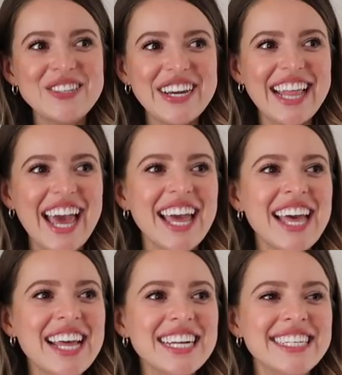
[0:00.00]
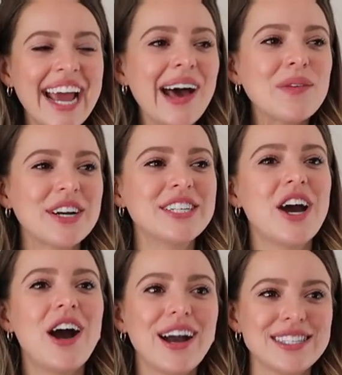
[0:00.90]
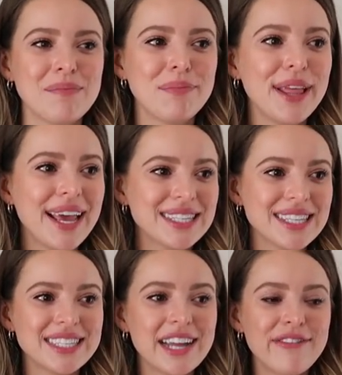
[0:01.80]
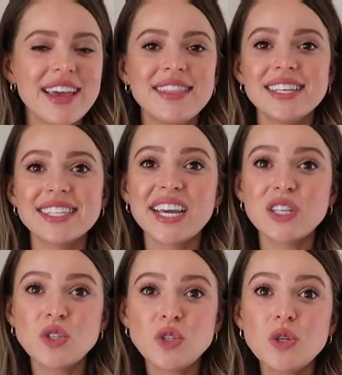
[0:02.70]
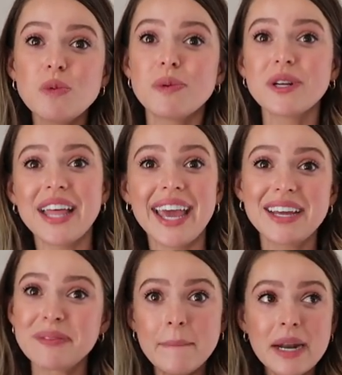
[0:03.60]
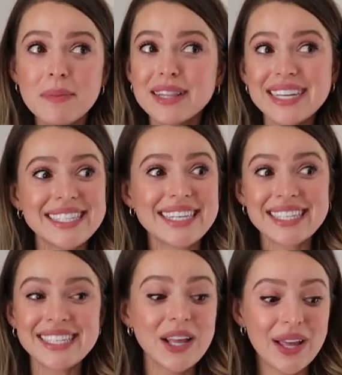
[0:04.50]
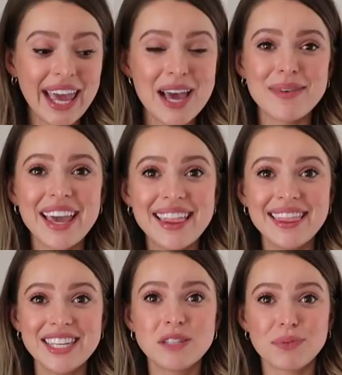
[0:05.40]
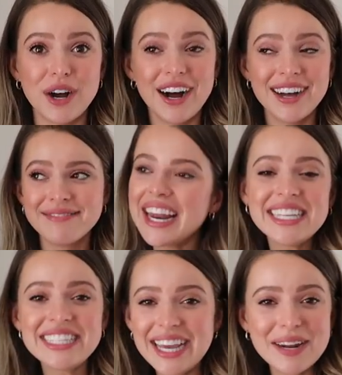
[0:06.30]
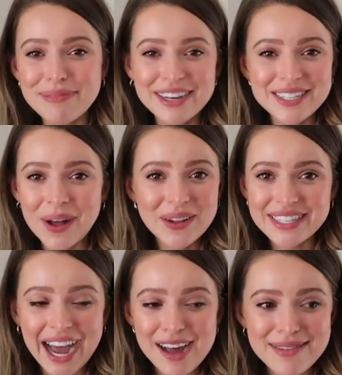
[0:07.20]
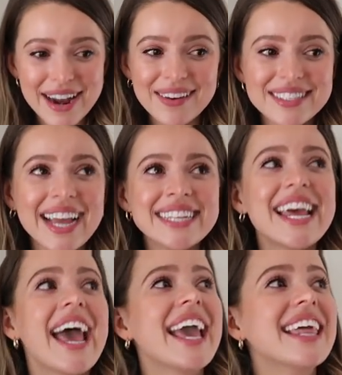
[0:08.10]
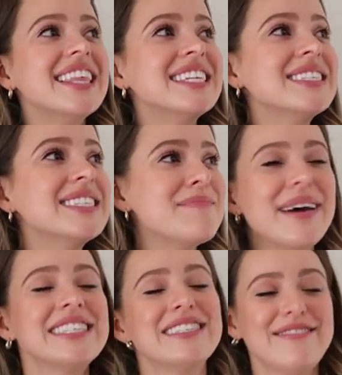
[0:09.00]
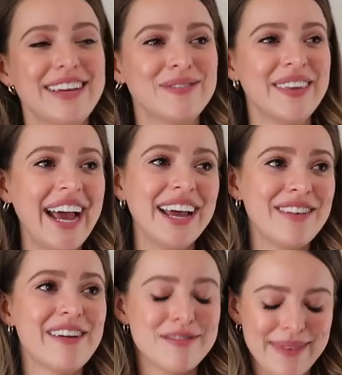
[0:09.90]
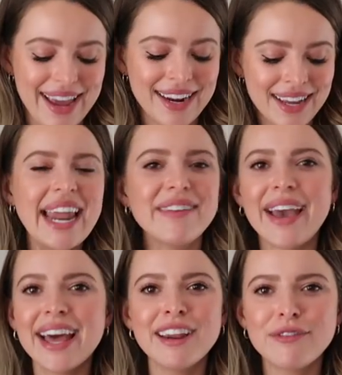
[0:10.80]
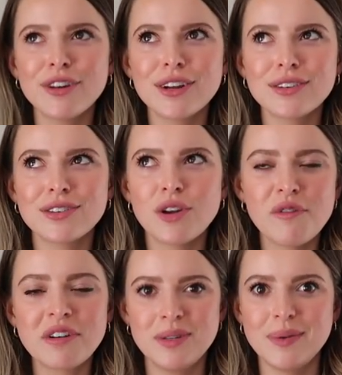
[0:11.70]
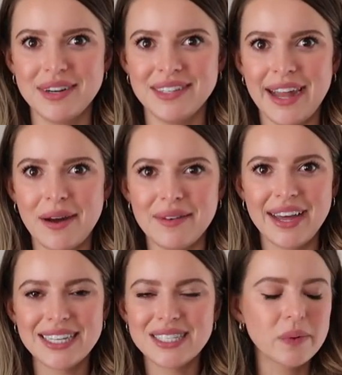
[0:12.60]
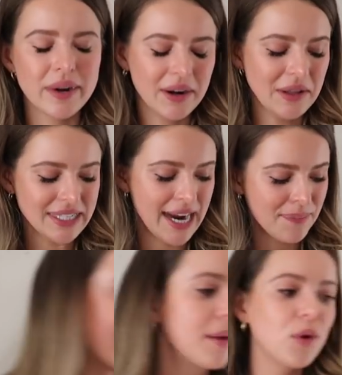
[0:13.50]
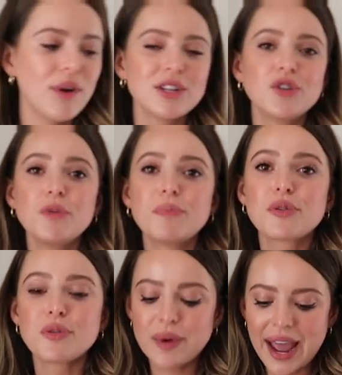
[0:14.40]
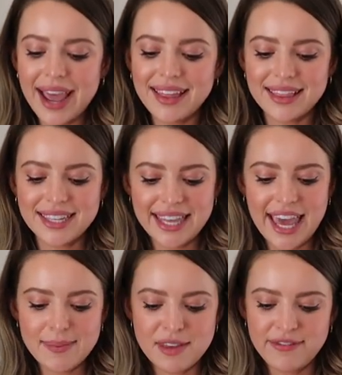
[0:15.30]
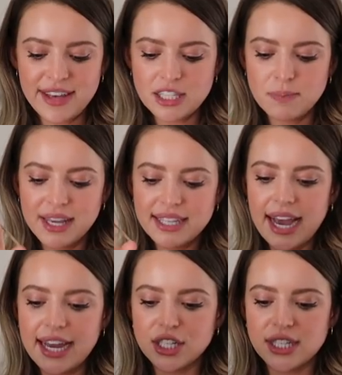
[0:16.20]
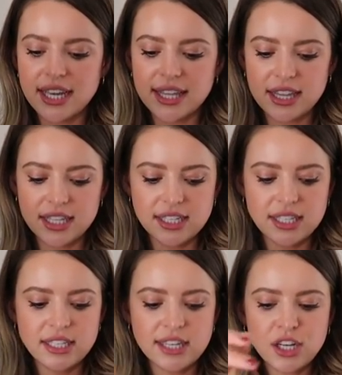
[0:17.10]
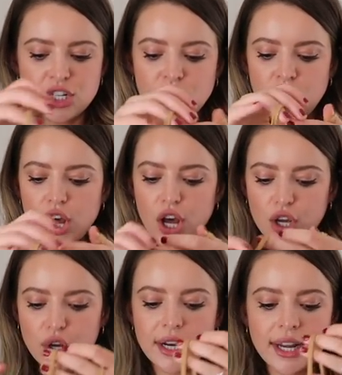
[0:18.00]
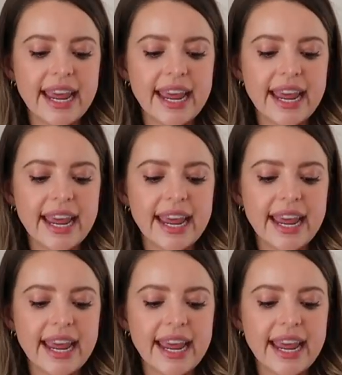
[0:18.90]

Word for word: doing like downward dogs and planks and stuff in this like super like minimalistic silk cami and this bra and it stayed in place the whole time and I was like dang this is the best investment I have ever made and I've had it for over two years now and I still wear it all the time and I'm going to pray that this cami fits because I just think that this is such a good